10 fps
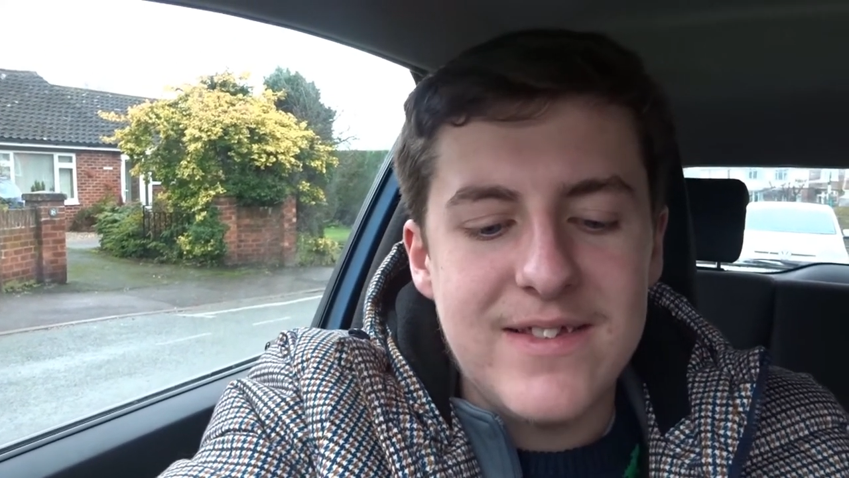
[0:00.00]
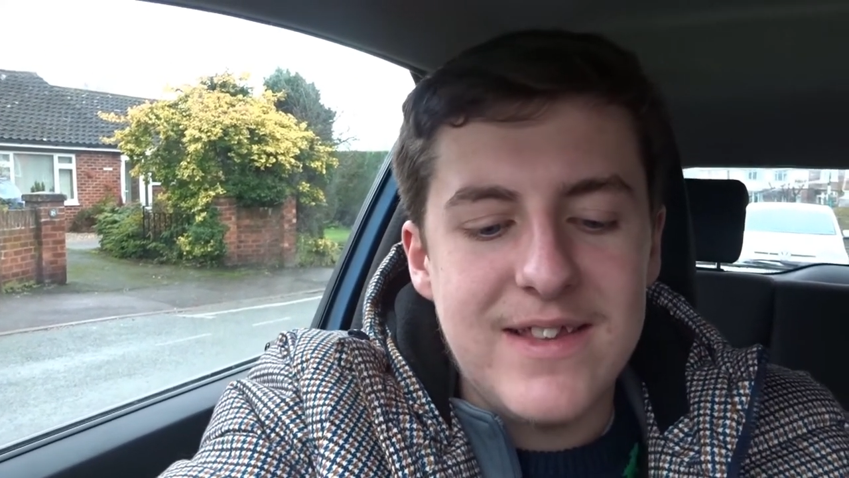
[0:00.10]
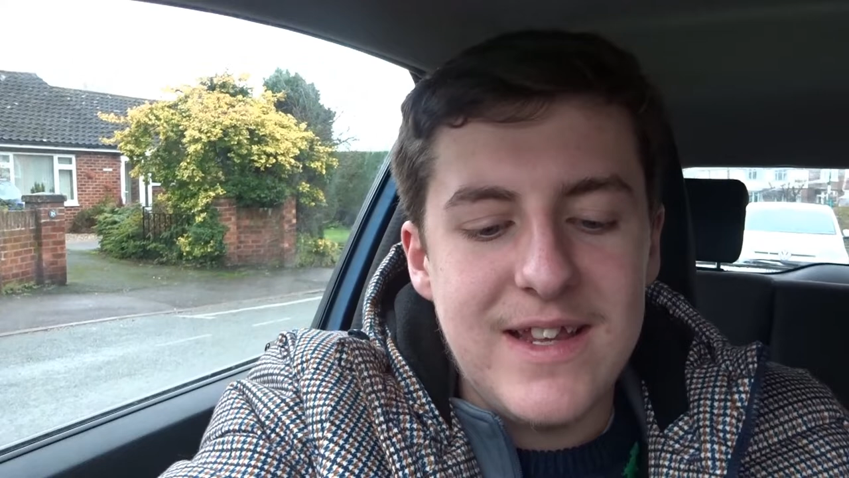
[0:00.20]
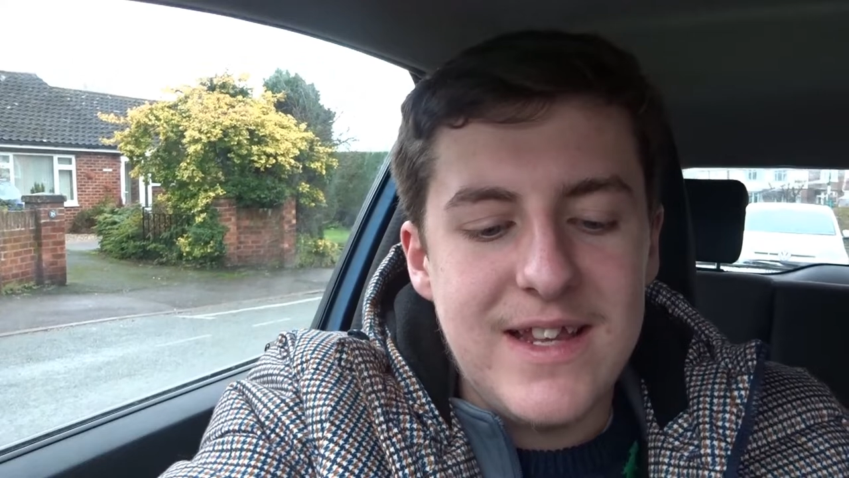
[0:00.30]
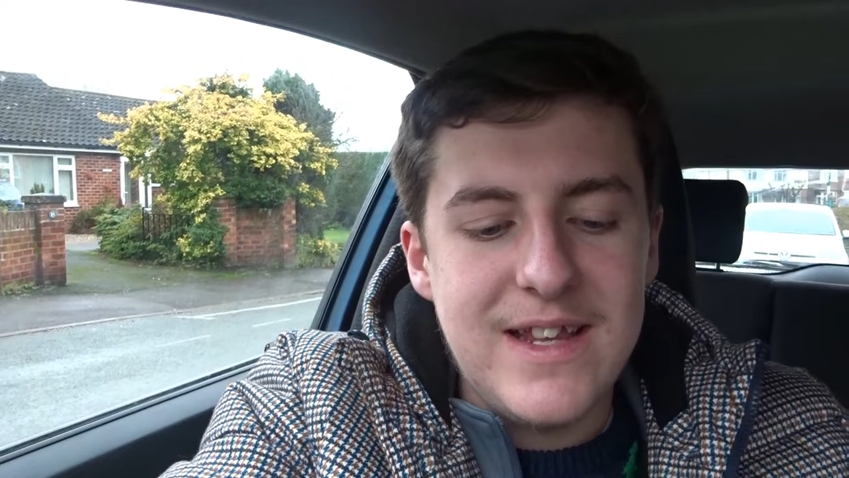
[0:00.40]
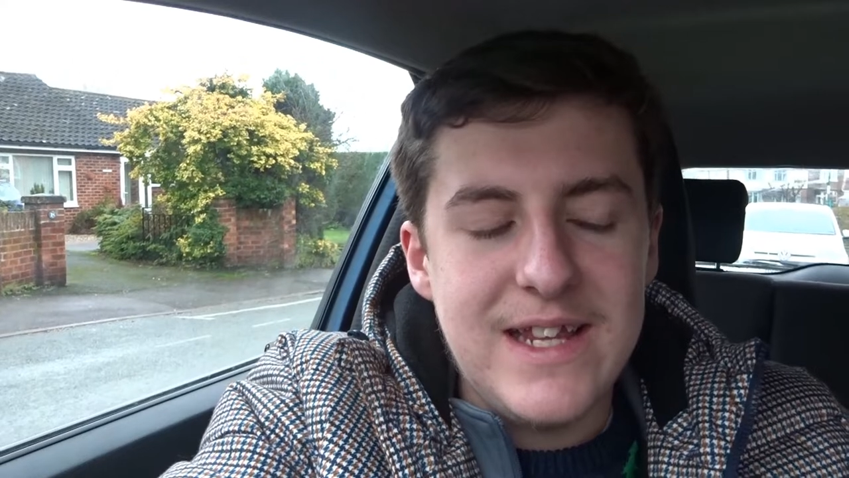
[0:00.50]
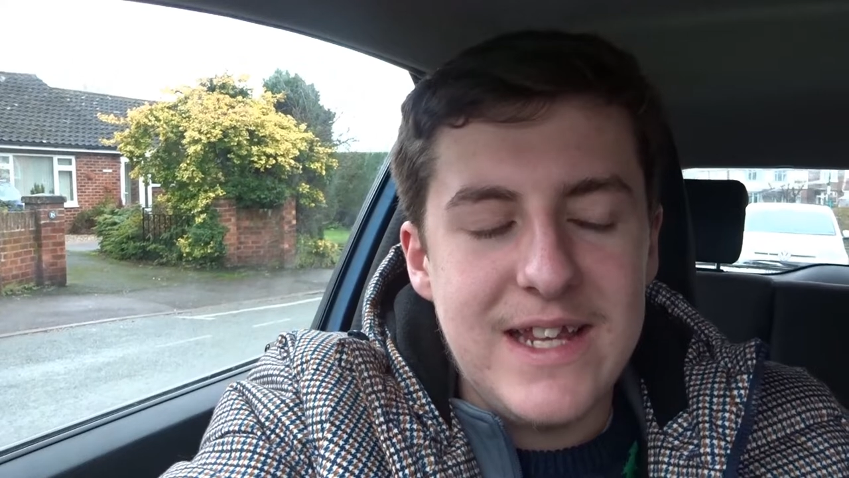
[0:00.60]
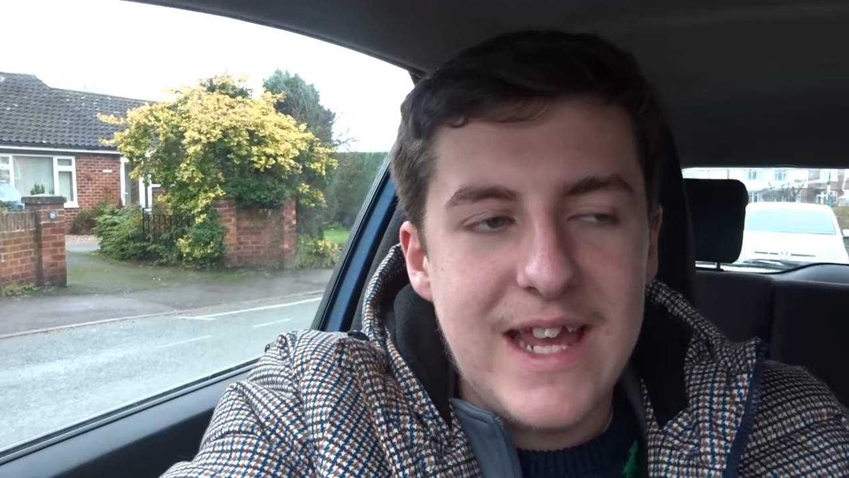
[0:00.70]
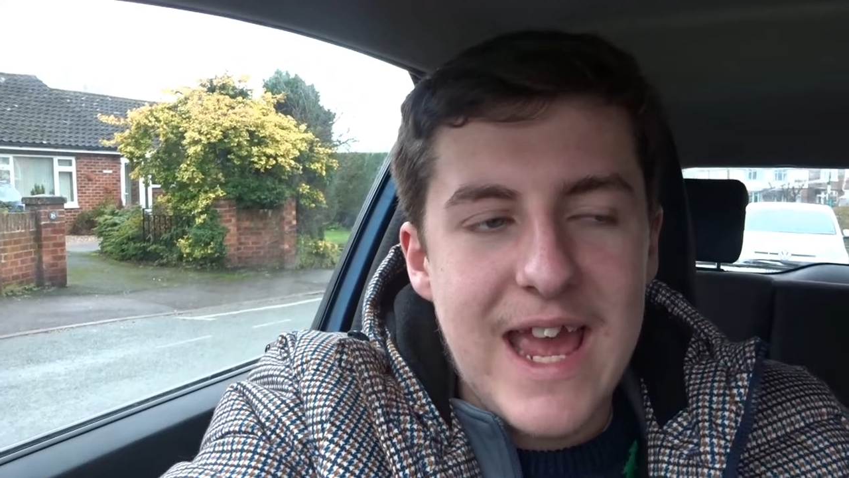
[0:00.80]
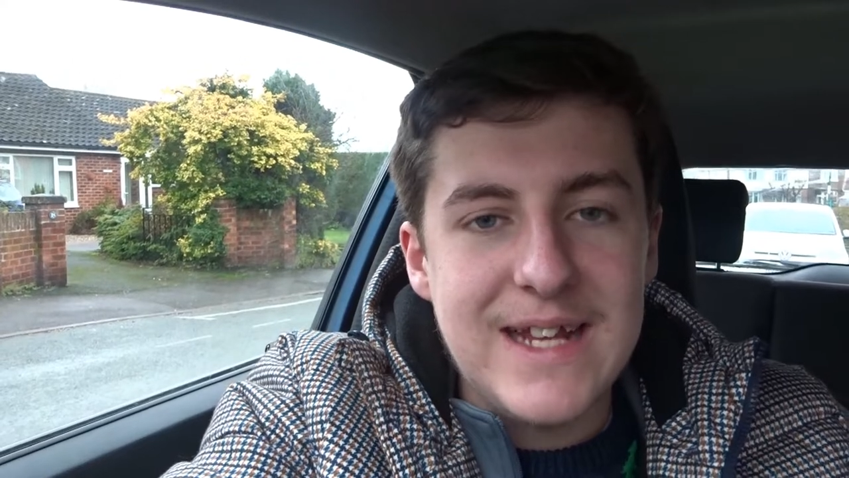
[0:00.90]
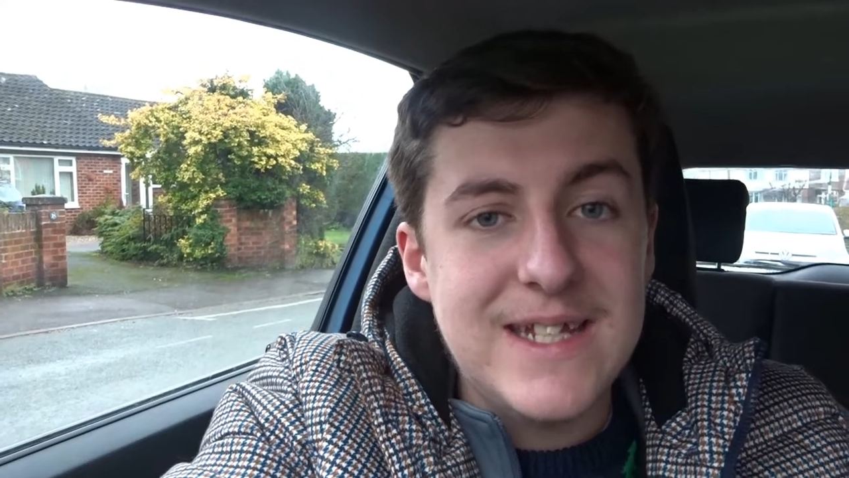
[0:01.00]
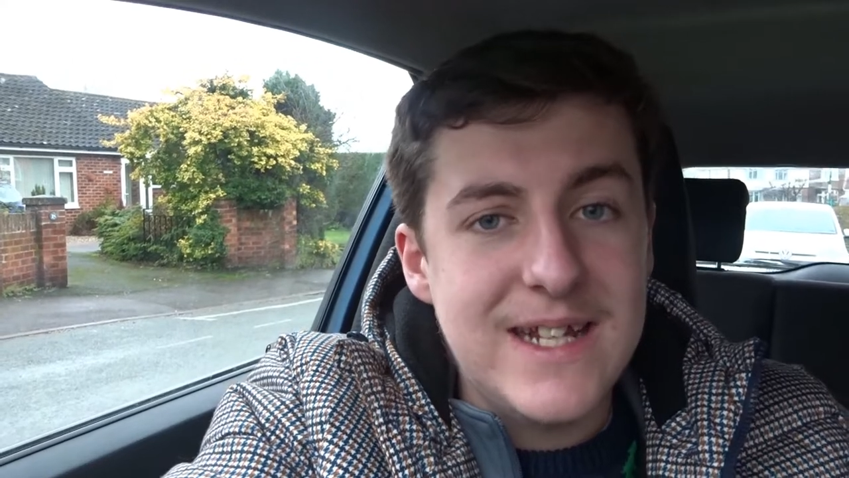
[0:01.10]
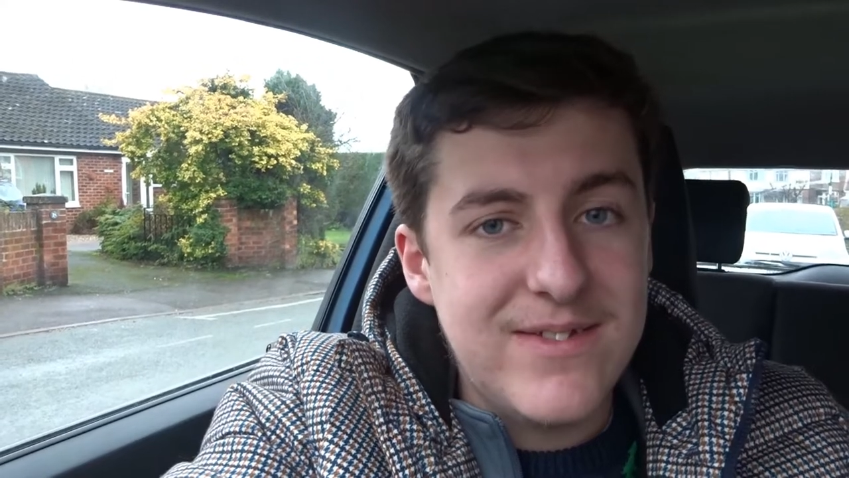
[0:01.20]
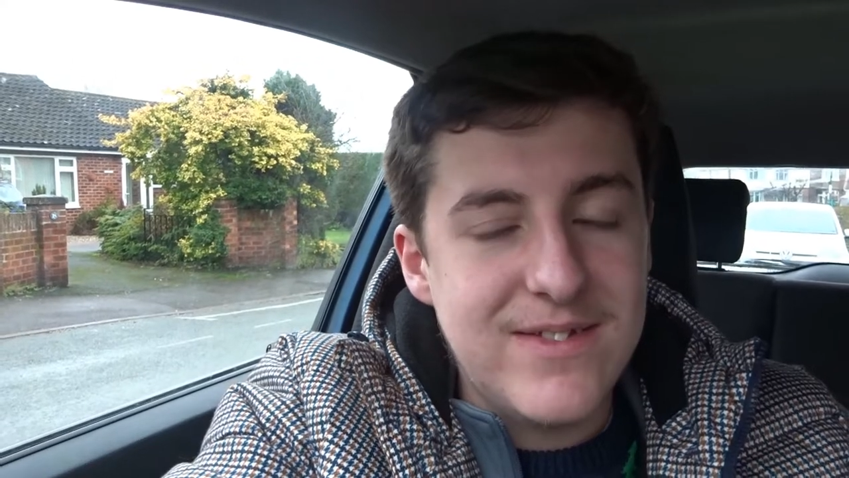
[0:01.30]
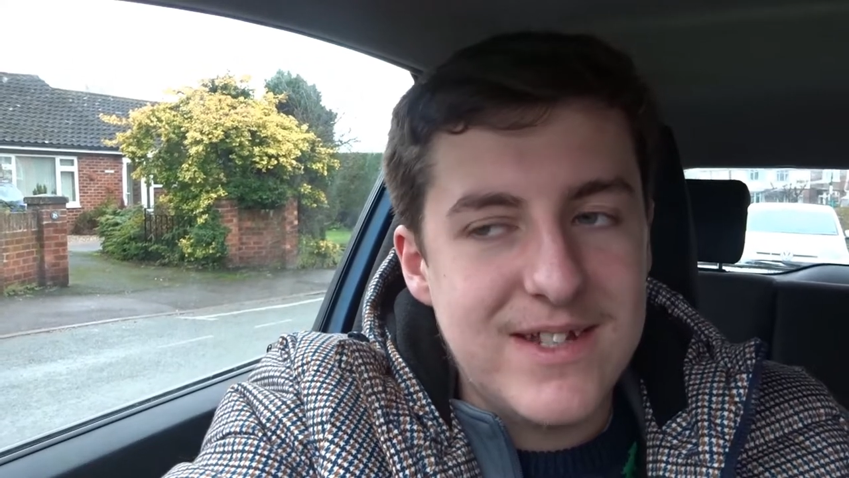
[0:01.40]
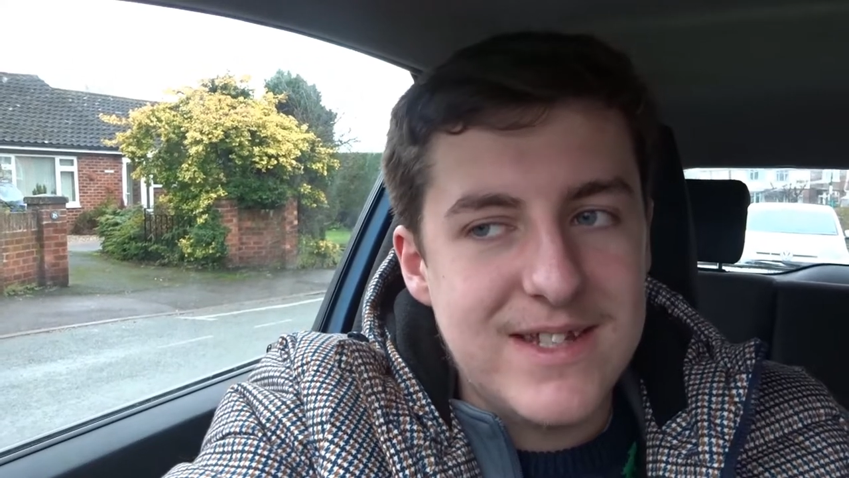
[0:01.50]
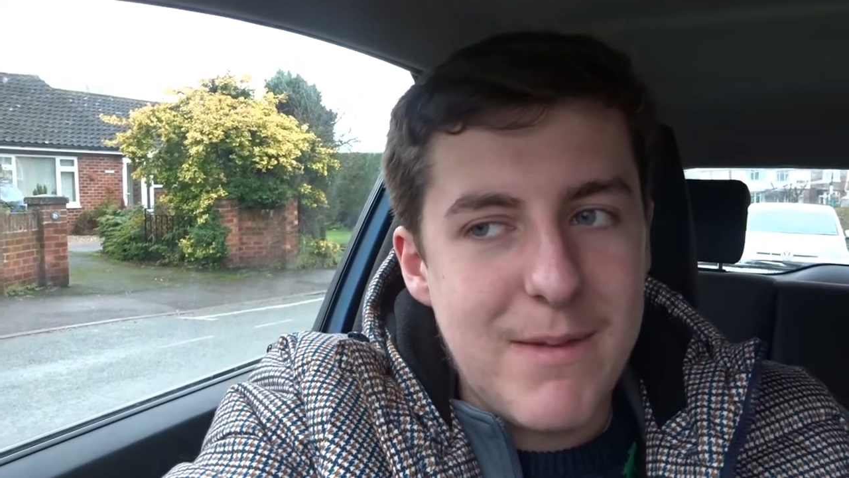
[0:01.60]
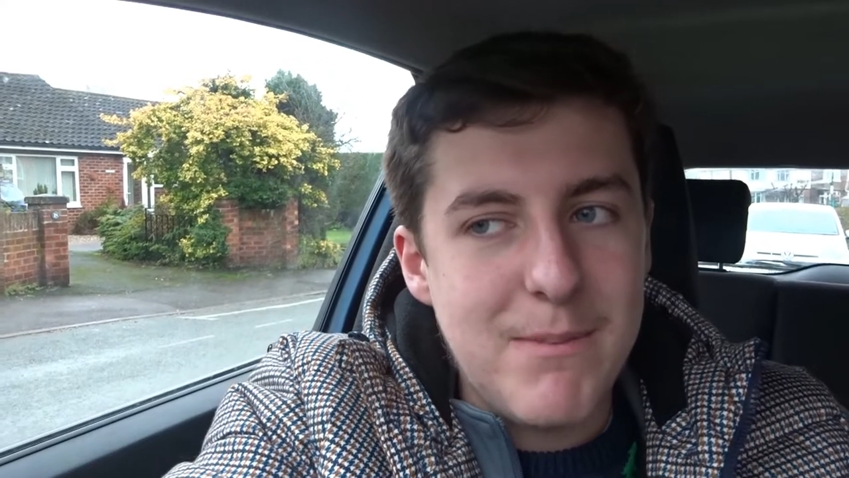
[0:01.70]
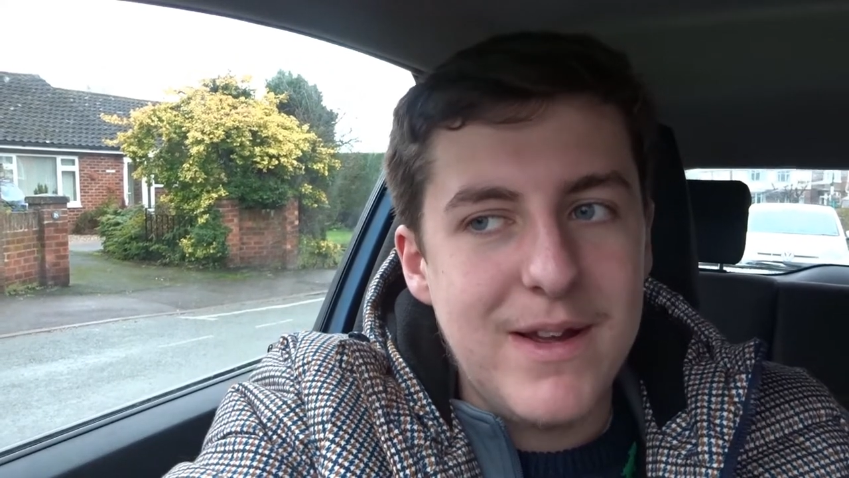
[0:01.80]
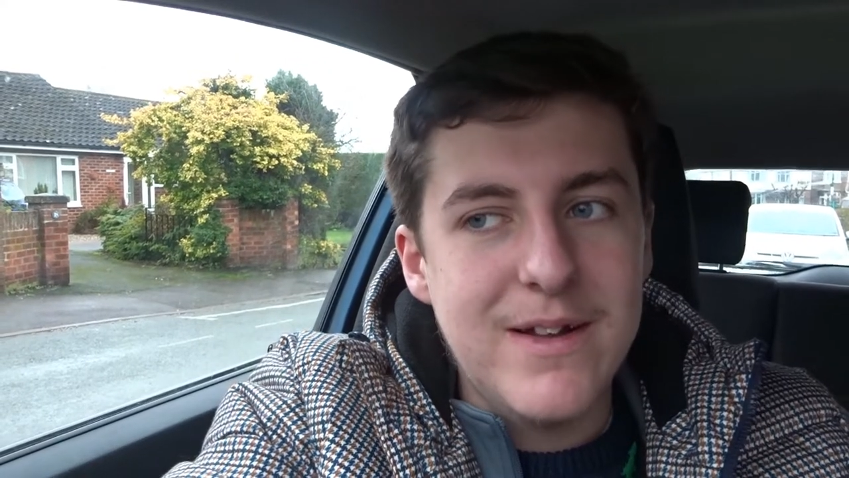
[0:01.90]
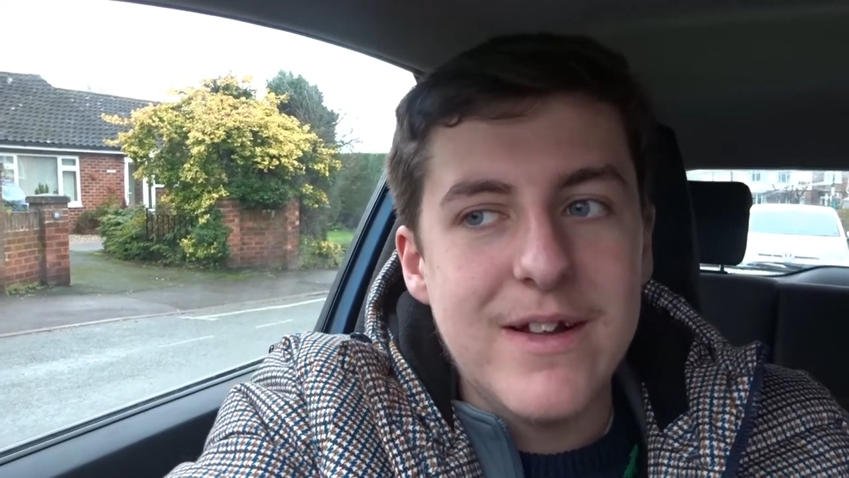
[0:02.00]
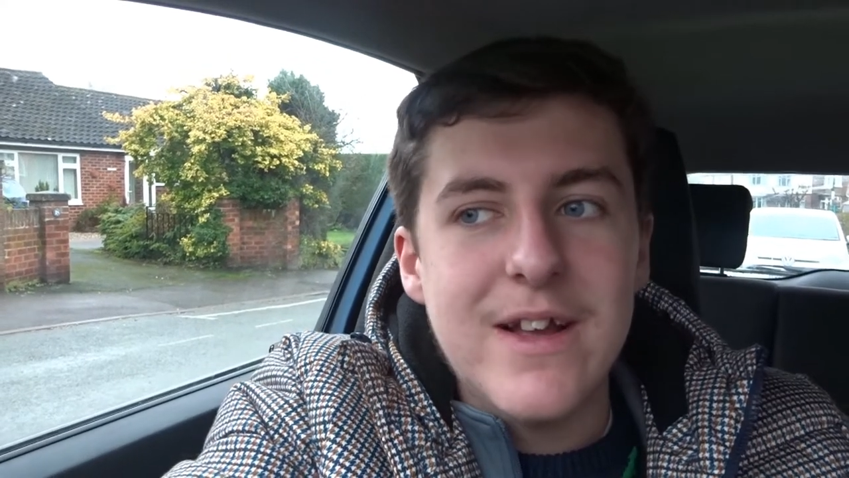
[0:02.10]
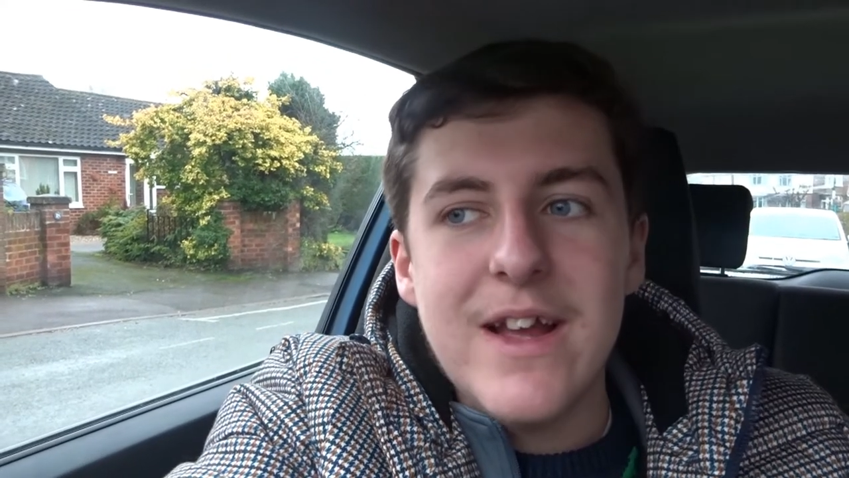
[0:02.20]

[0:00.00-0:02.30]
the 18th of December.